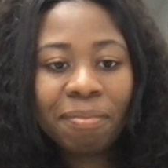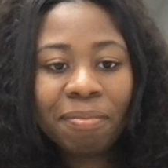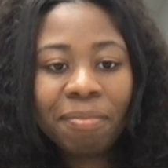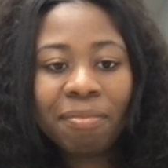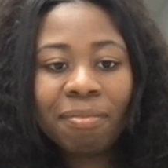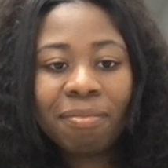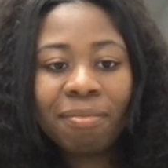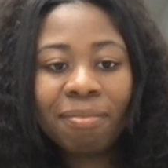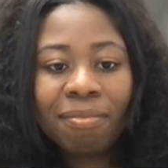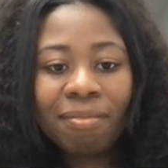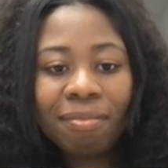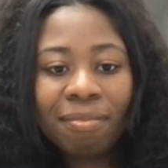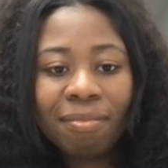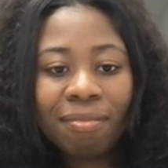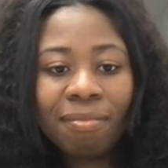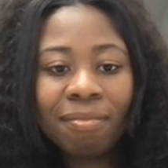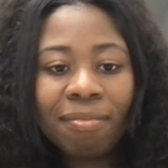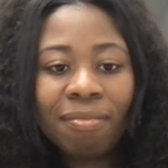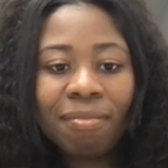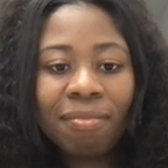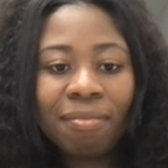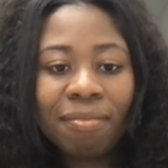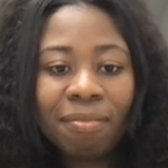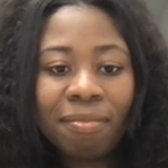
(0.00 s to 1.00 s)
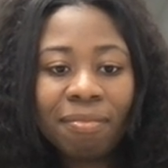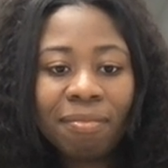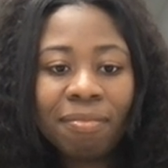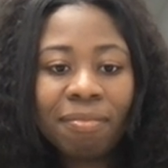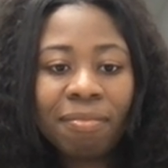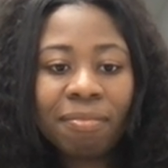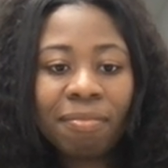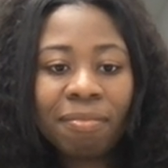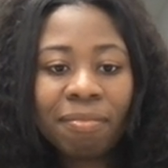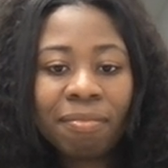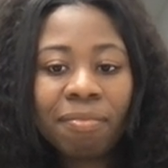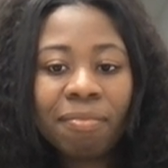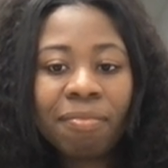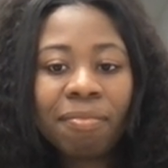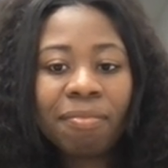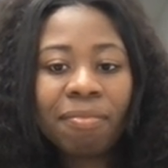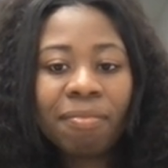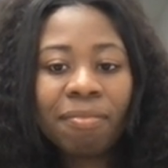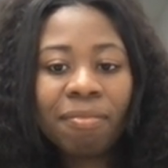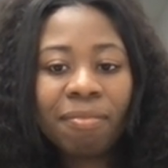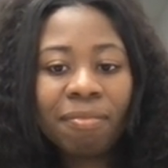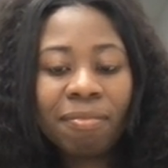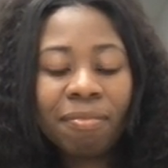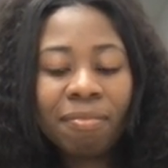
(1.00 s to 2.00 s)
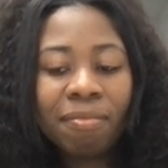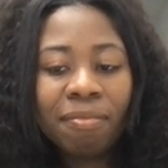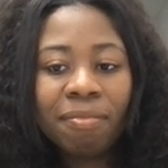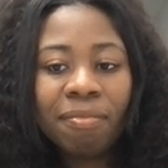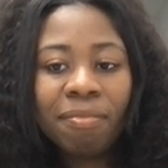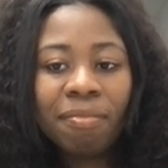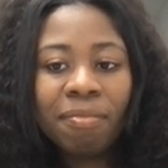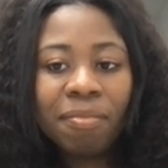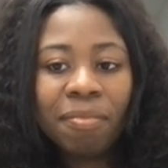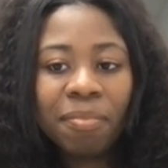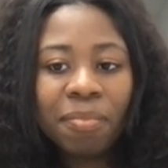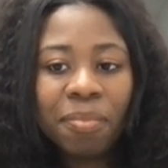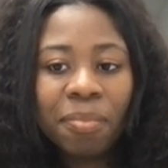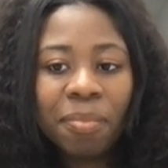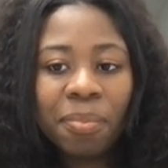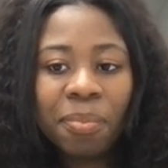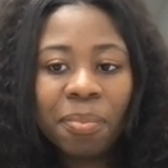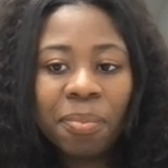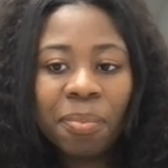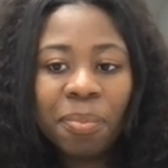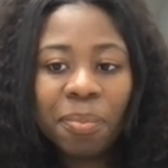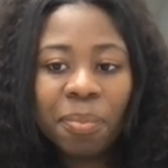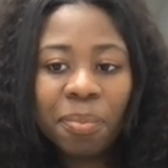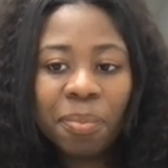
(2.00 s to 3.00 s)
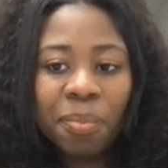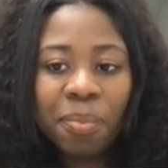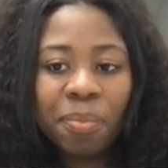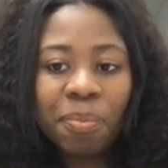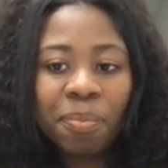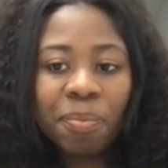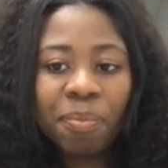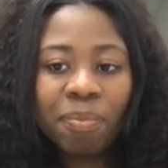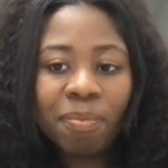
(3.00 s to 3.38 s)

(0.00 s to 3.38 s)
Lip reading: No words are spoken by the person on screen.